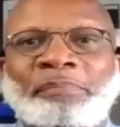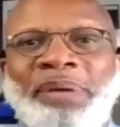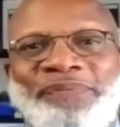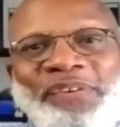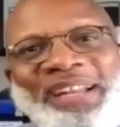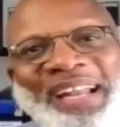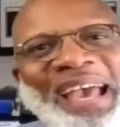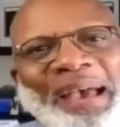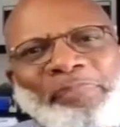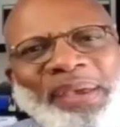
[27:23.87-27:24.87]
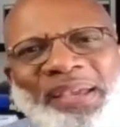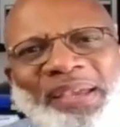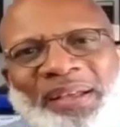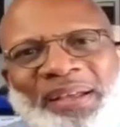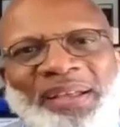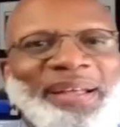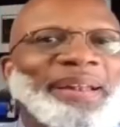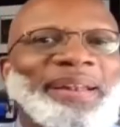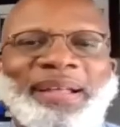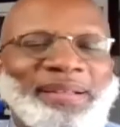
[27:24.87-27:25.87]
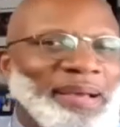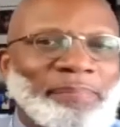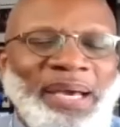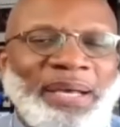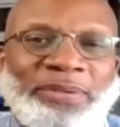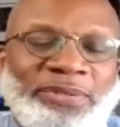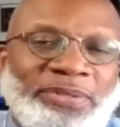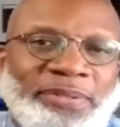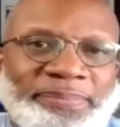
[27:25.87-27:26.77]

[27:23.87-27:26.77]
but if you're not happy none of that matters